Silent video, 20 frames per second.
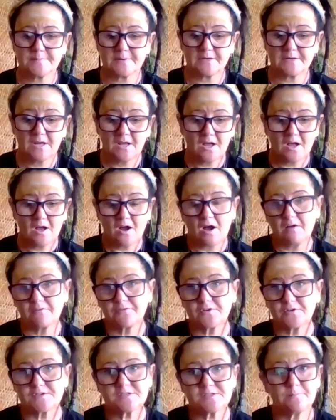But I've
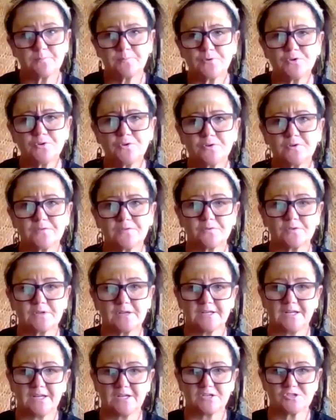got some beautiful
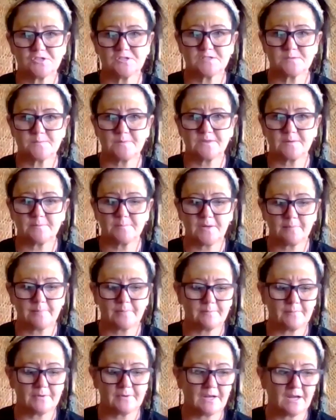connections with the
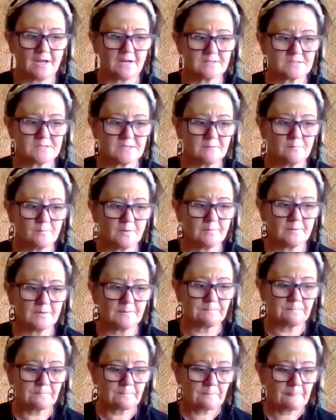Pepimanati
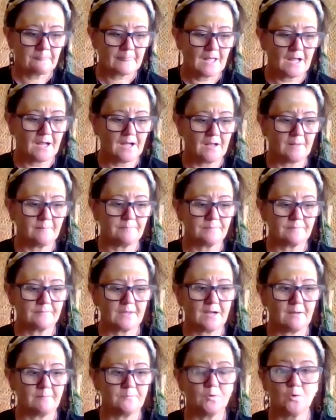women um,
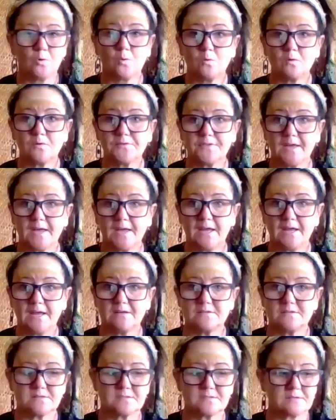up north
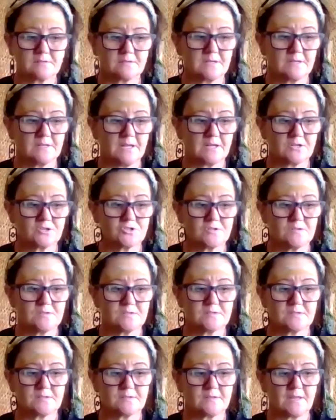and
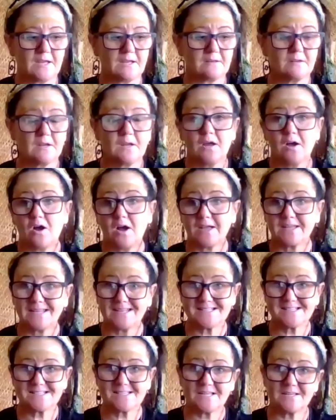connections that I
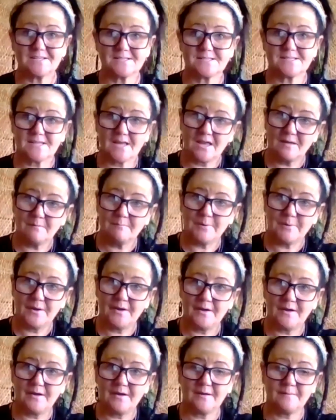get sent sand
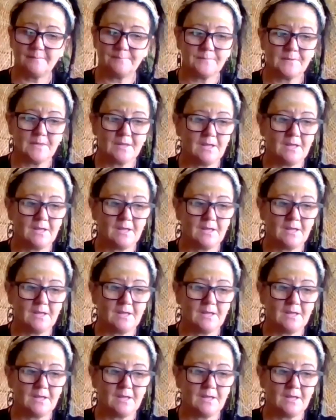palm